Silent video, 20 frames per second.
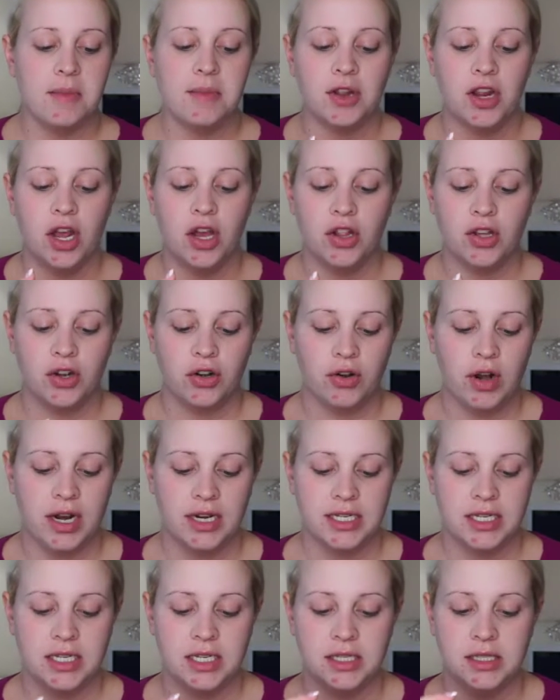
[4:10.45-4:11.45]
color
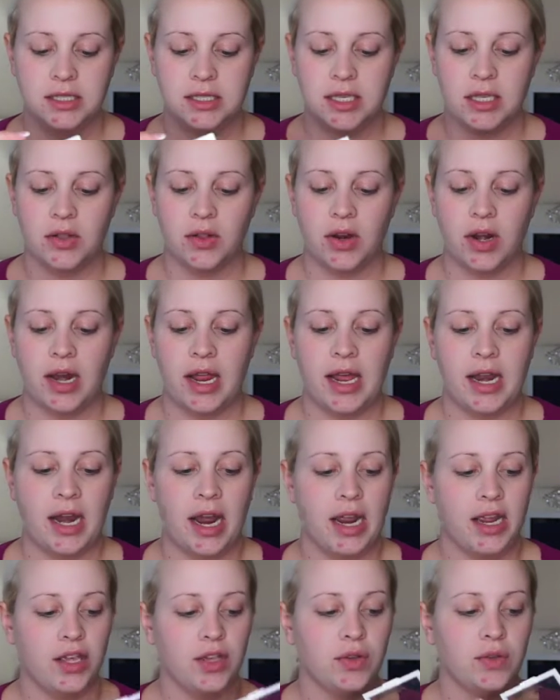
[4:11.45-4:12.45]
correcting concealer, and
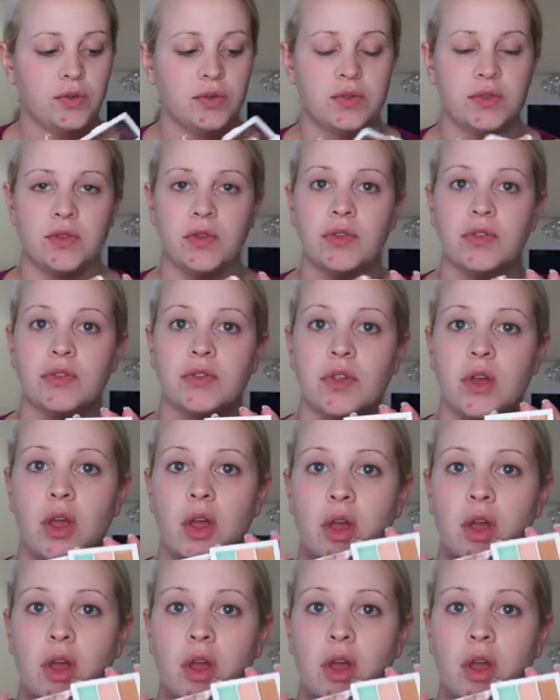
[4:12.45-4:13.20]
I use this